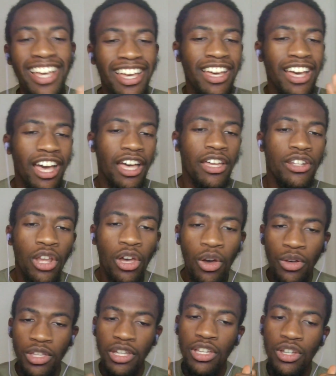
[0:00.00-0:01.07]
I know
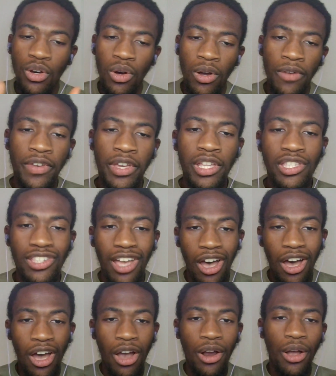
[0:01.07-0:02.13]
the Corvids
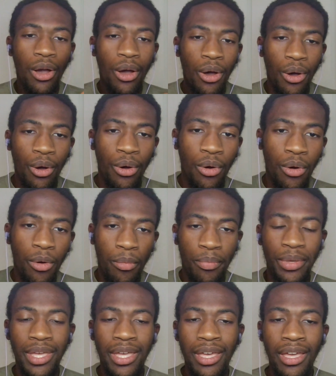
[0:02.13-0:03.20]
are OP,
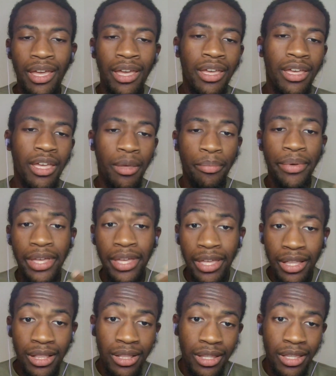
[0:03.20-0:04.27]

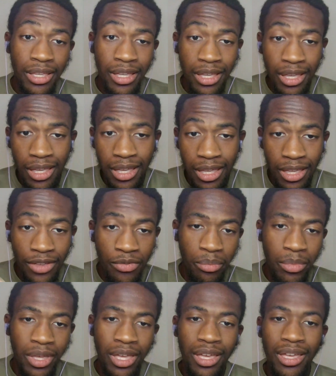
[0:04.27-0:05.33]
believe
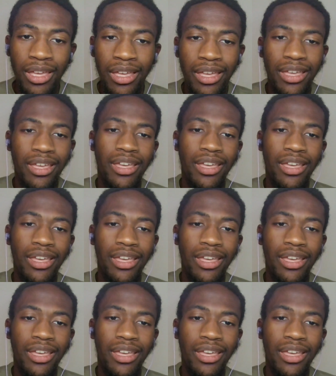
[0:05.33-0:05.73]
me.